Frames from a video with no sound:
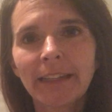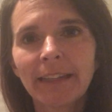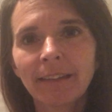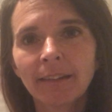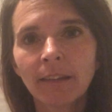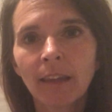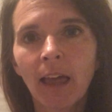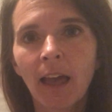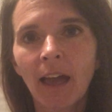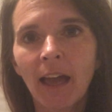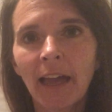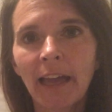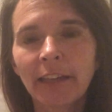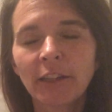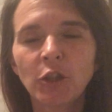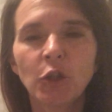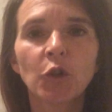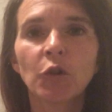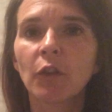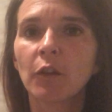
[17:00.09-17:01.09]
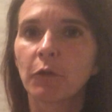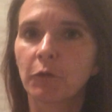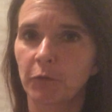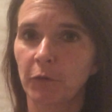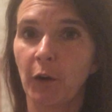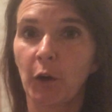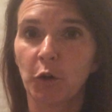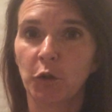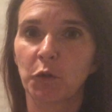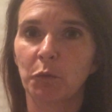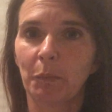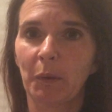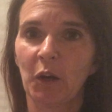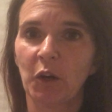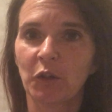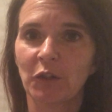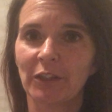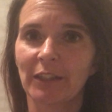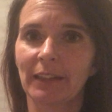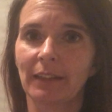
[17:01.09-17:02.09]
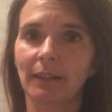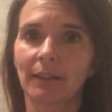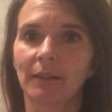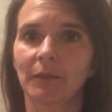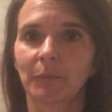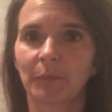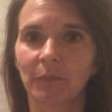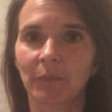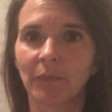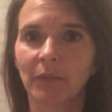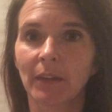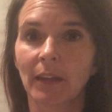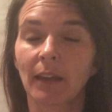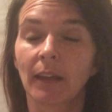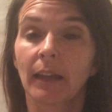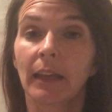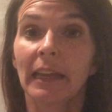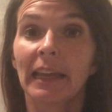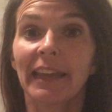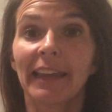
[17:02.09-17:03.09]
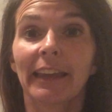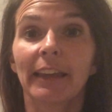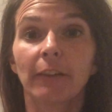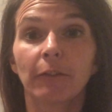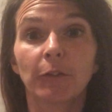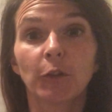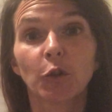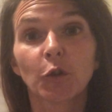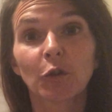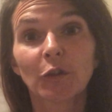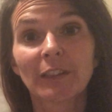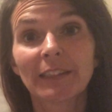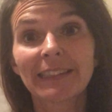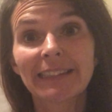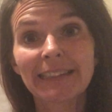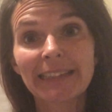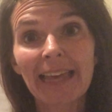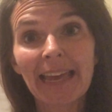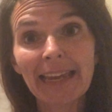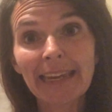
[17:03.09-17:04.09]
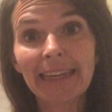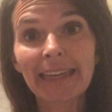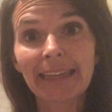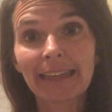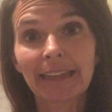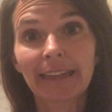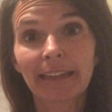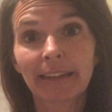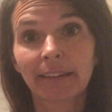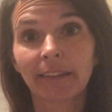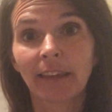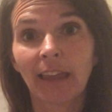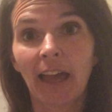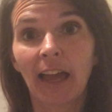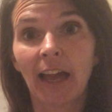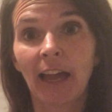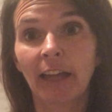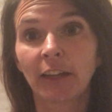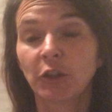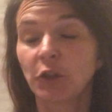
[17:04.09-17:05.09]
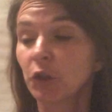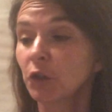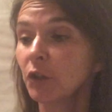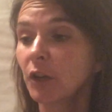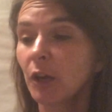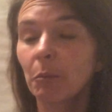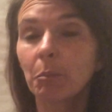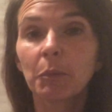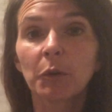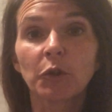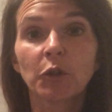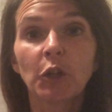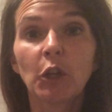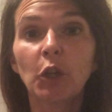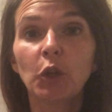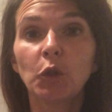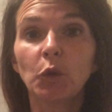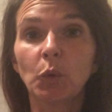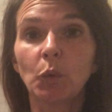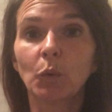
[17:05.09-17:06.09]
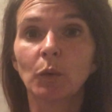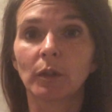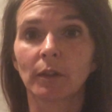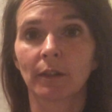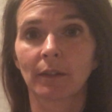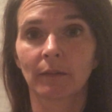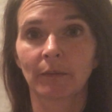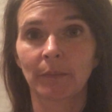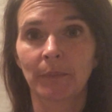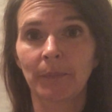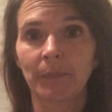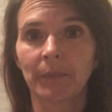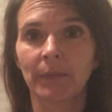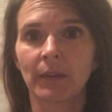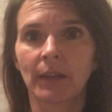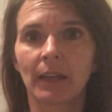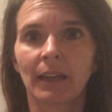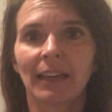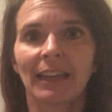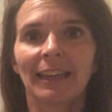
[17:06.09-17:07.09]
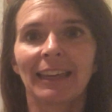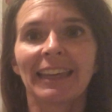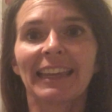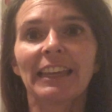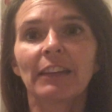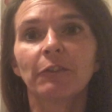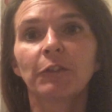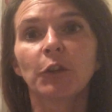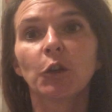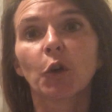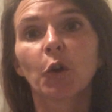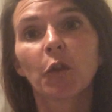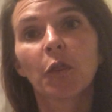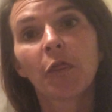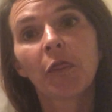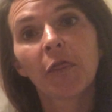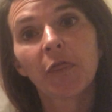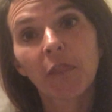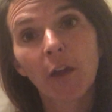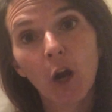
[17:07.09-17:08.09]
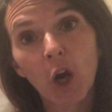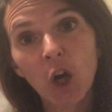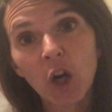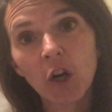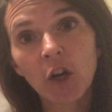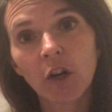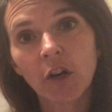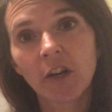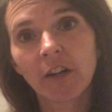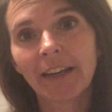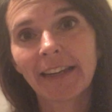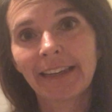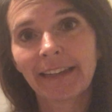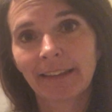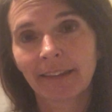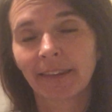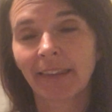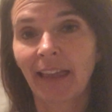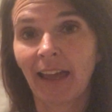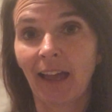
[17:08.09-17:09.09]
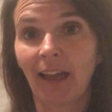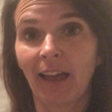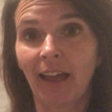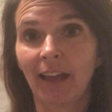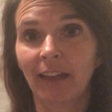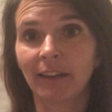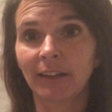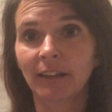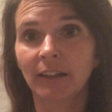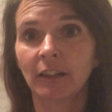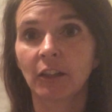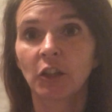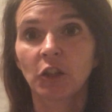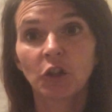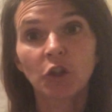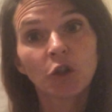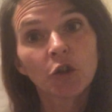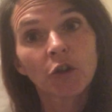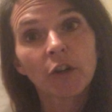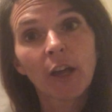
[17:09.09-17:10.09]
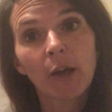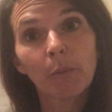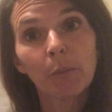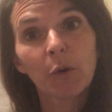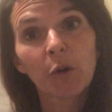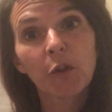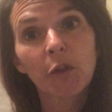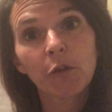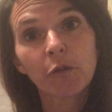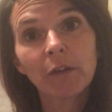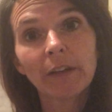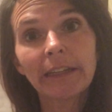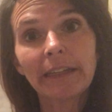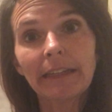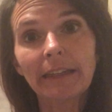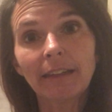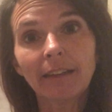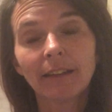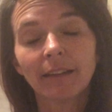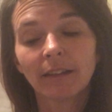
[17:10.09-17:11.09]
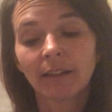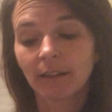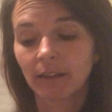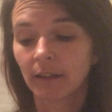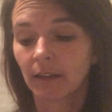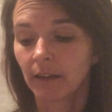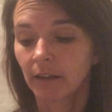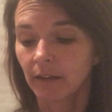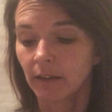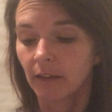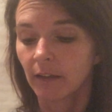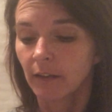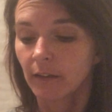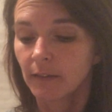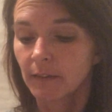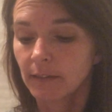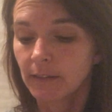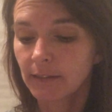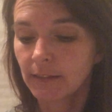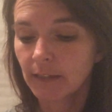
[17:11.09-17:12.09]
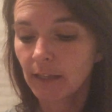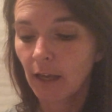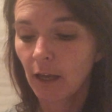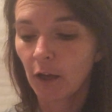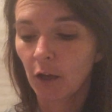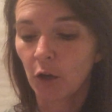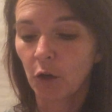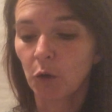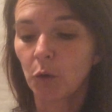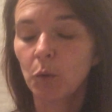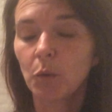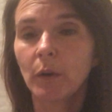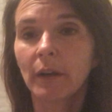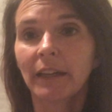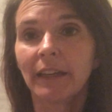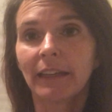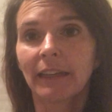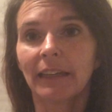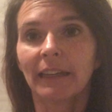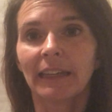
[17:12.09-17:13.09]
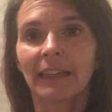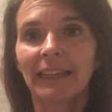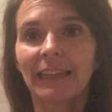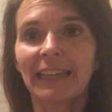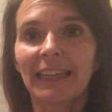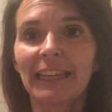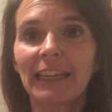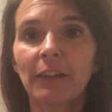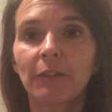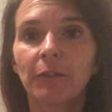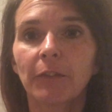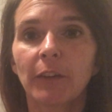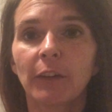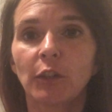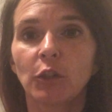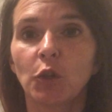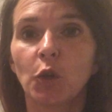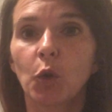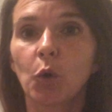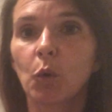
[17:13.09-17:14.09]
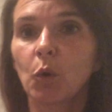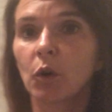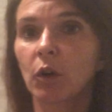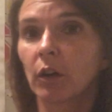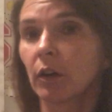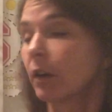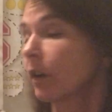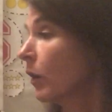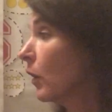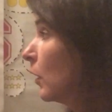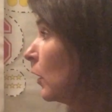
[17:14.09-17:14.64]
in line, you're the first person. If you're second in line, you're number 2. If you're third in line, you're number 3. So, if you're